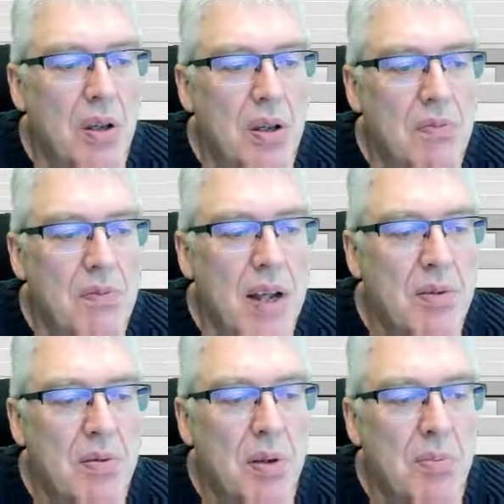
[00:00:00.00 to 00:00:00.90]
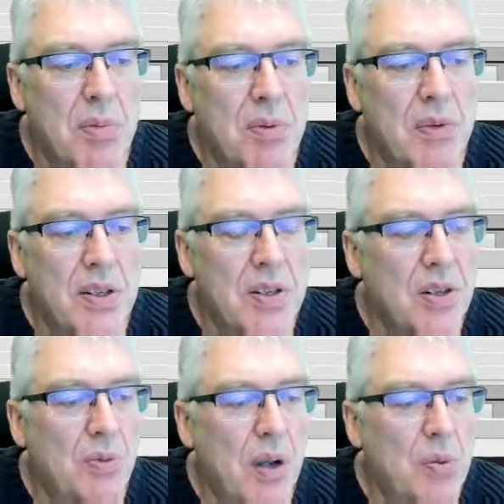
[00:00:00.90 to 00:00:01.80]
random number between
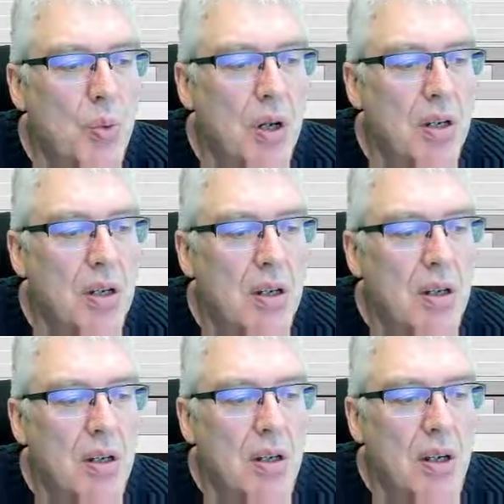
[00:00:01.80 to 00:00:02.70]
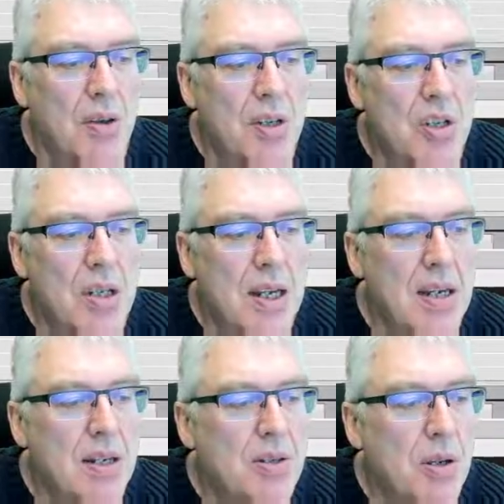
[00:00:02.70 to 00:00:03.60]
0 and 1, and the seed
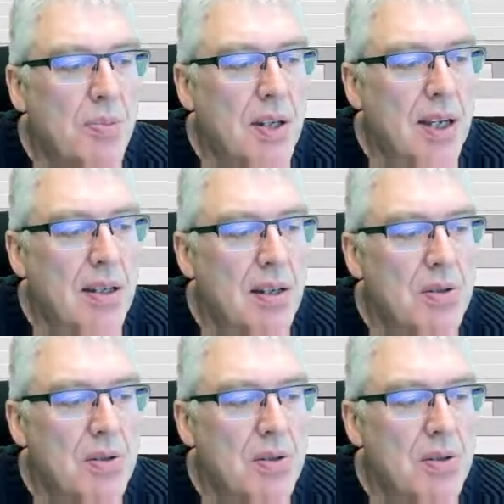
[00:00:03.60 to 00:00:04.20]
is updated.